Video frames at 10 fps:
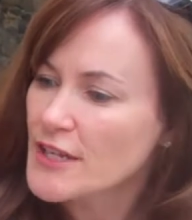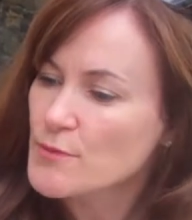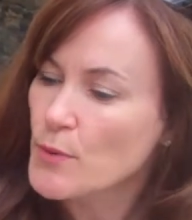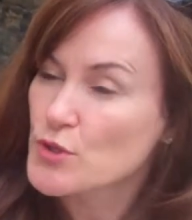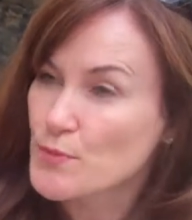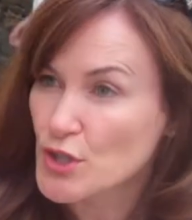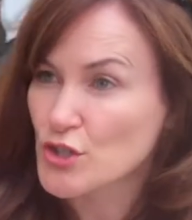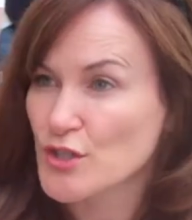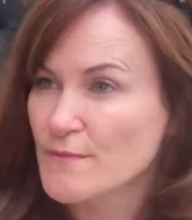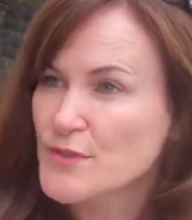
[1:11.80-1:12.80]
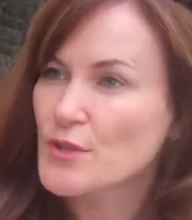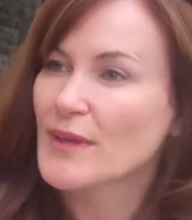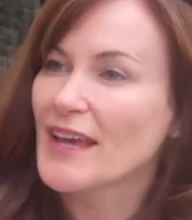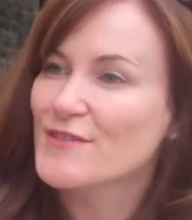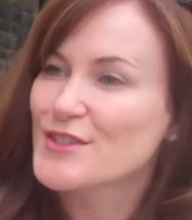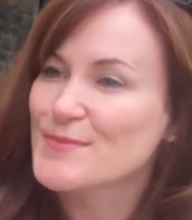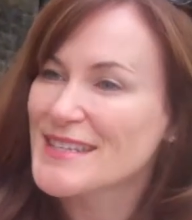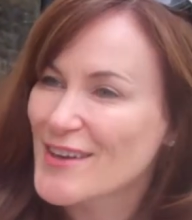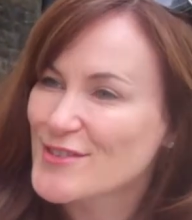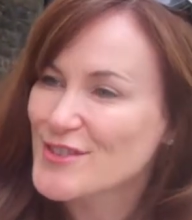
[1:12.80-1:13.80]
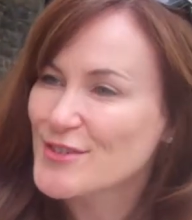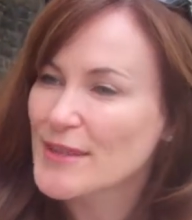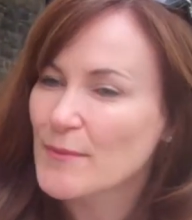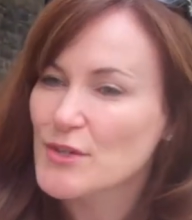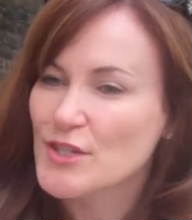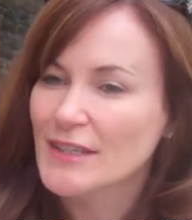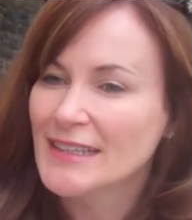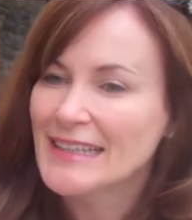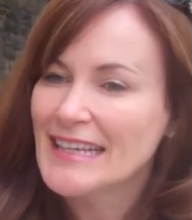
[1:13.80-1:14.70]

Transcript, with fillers: finished post-production, so we have some sound to do and then we're done.